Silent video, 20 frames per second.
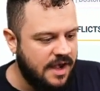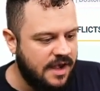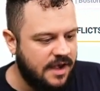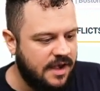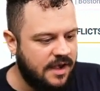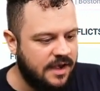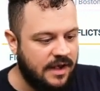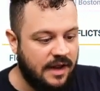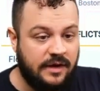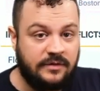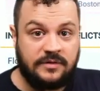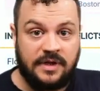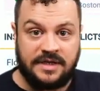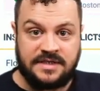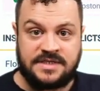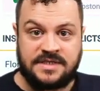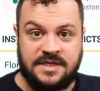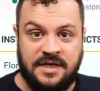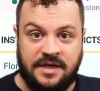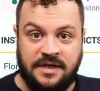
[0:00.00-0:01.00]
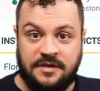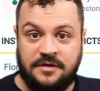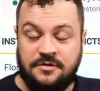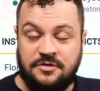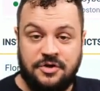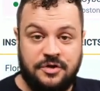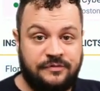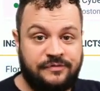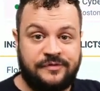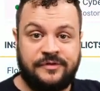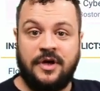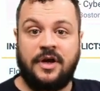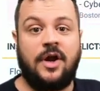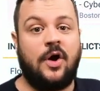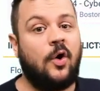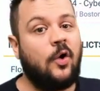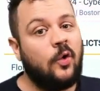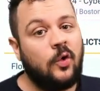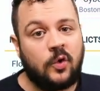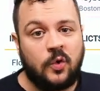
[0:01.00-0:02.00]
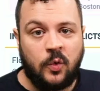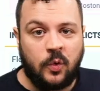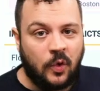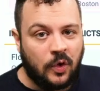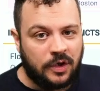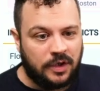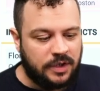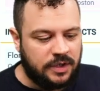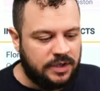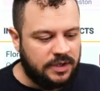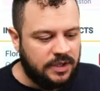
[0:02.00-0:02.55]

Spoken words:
Now let's say you've done a whole quarter